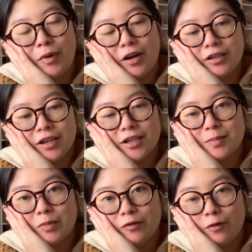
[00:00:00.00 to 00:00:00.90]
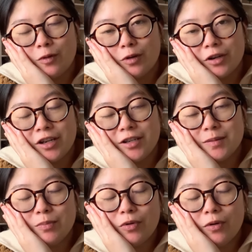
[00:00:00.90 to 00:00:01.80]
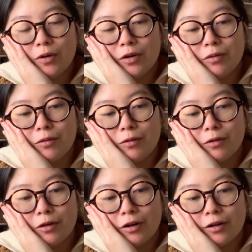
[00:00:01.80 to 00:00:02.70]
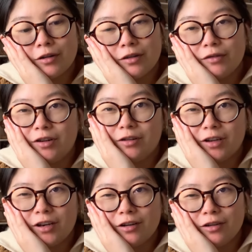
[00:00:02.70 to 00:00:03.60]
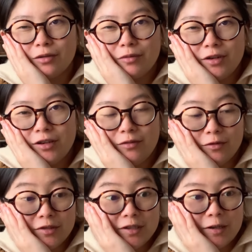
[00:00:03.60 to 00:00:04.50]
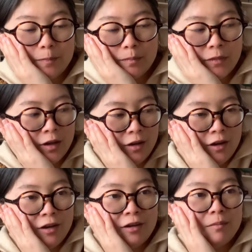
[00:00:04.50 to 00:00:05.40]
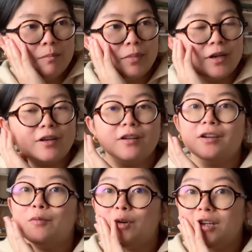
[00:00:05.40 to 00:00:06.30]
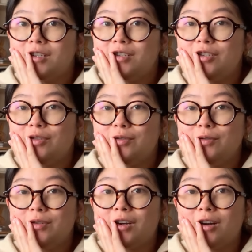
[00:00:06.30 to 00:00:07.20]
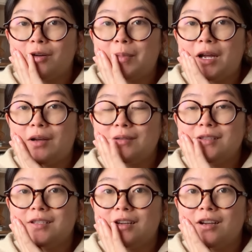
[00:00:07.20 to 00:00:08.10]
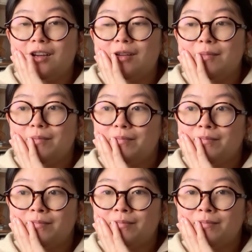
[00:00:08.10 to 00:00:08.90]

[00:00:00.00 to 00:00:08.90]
podcast before he's born or if I'll get another one in, we'll see. But I wanted to talk about some